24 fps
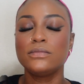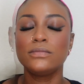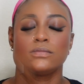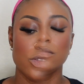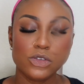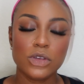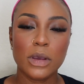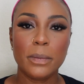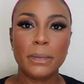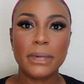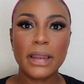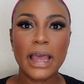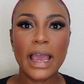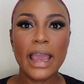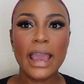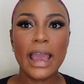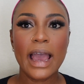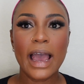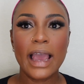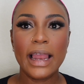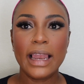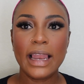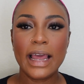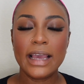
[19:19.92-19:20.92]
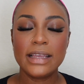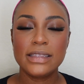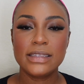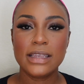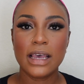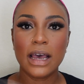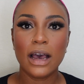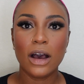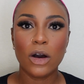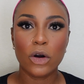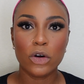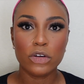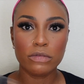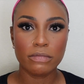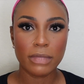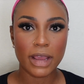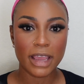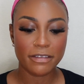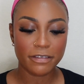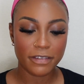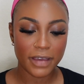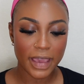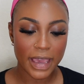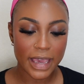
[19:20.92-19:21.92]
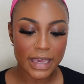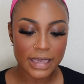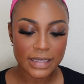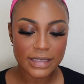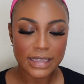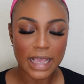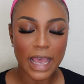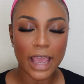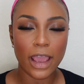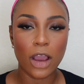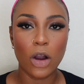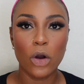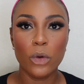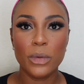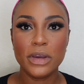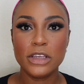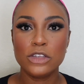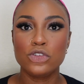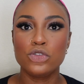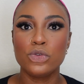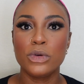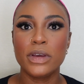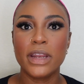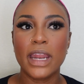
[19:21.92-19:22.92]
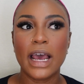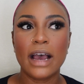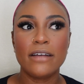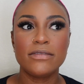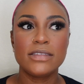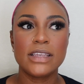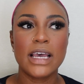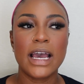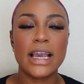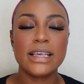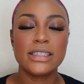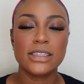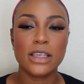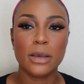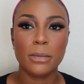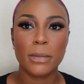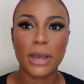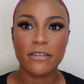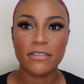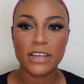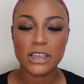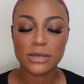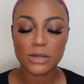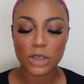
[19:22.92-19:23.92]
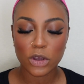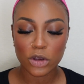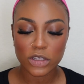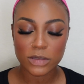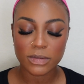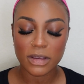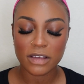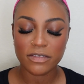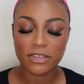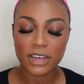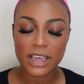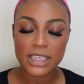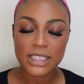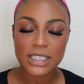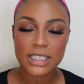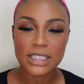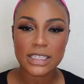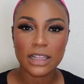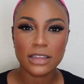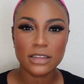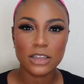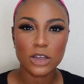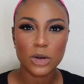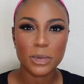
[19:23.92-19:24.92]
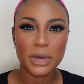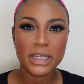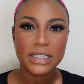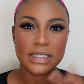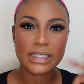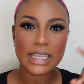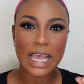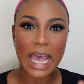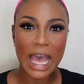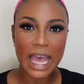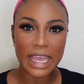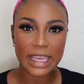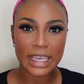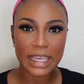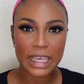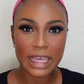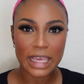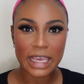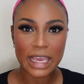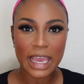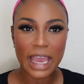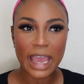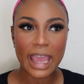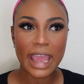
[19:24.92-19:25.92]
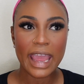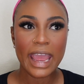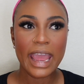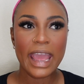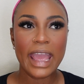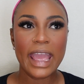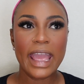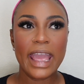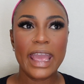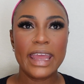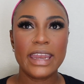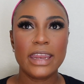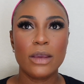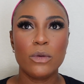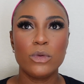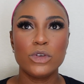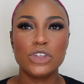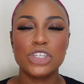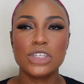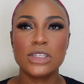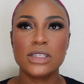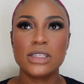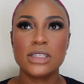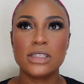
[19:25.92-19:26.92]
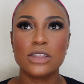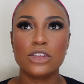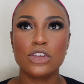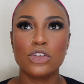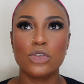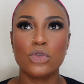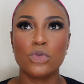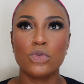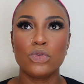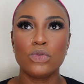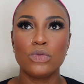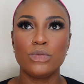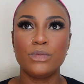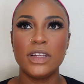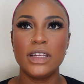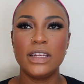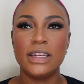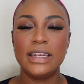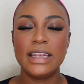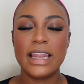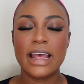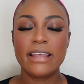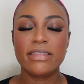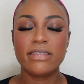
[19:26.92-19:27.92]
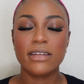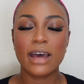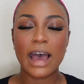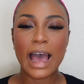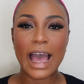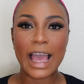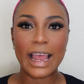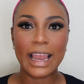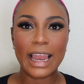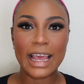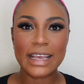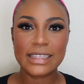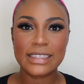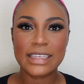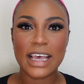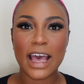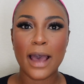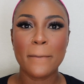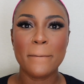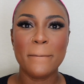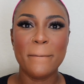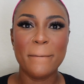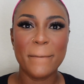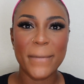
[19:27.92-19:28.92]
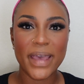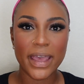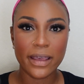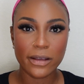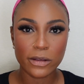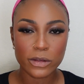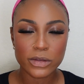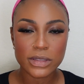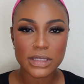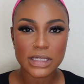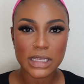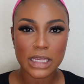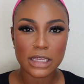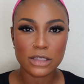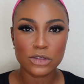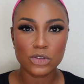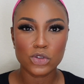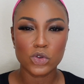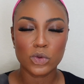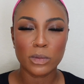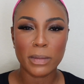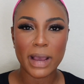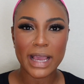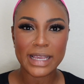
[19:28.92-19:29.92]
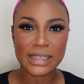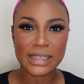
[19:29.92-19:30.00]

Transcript: To apply highlighter on my face, I always do it after I set my face because my face is a little bit tacky and it would just, you know, let the highlighter melt into my